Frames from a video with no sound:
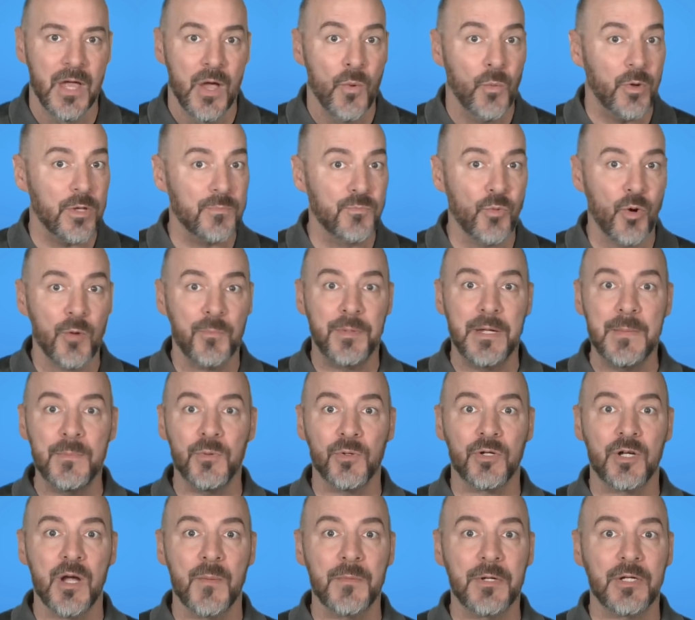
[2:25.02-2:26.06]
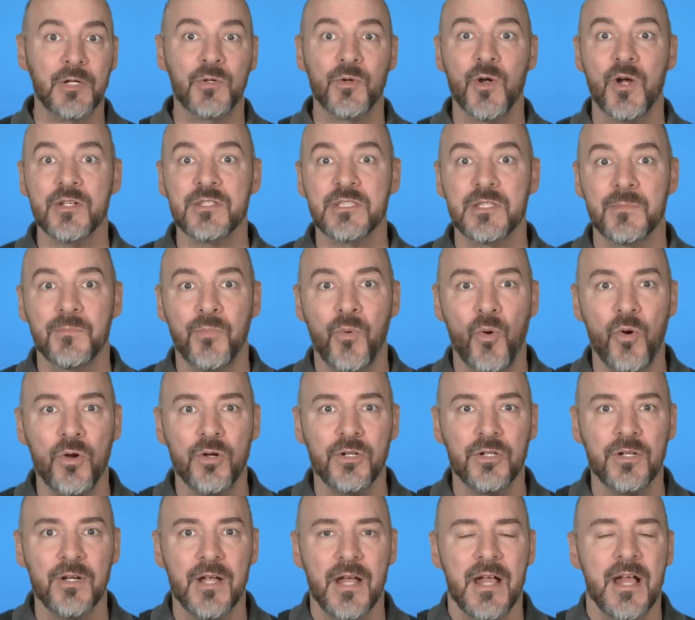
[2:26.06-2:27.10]
With more people coming across the
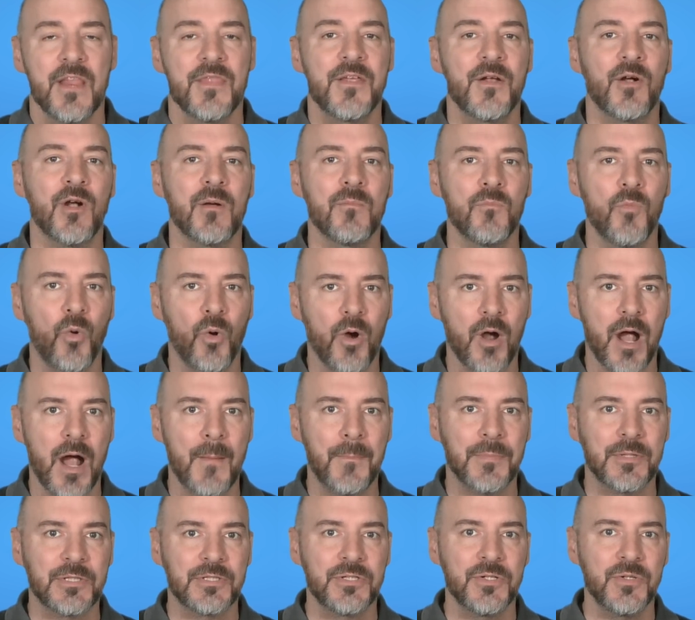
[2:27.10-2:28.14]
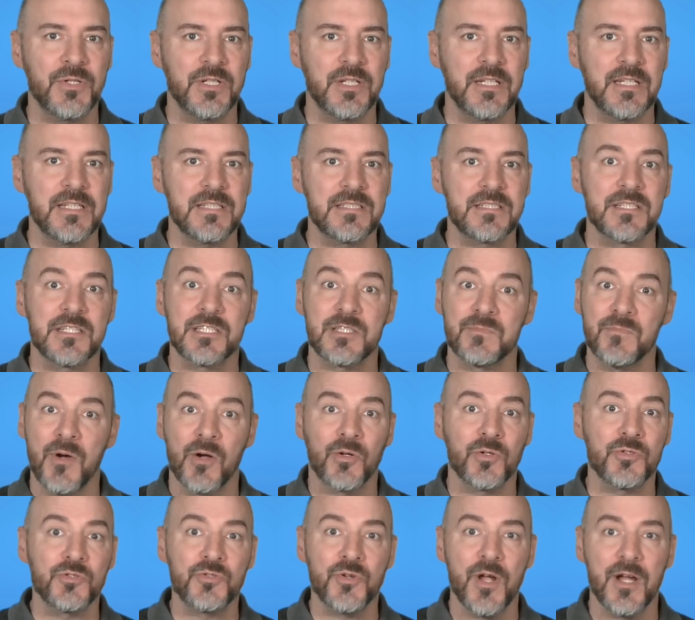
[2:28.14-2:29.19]
border, there are more opportunities to
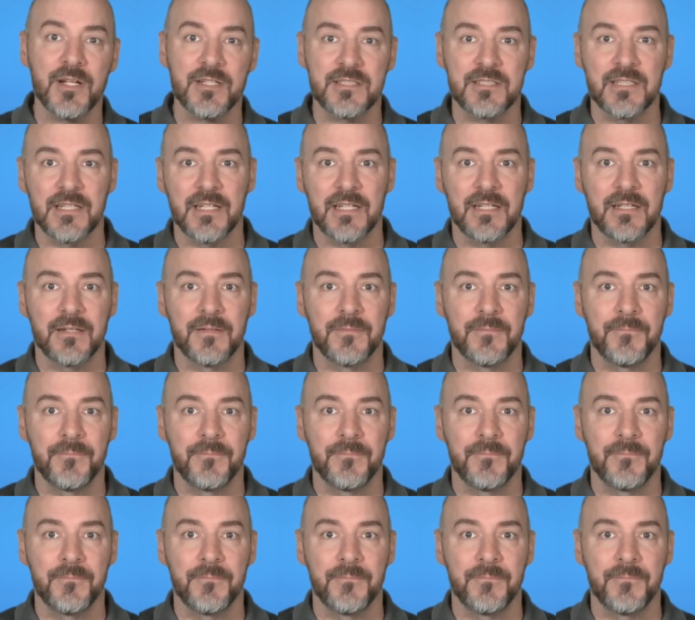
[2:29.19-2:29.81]
smuggle drugs in,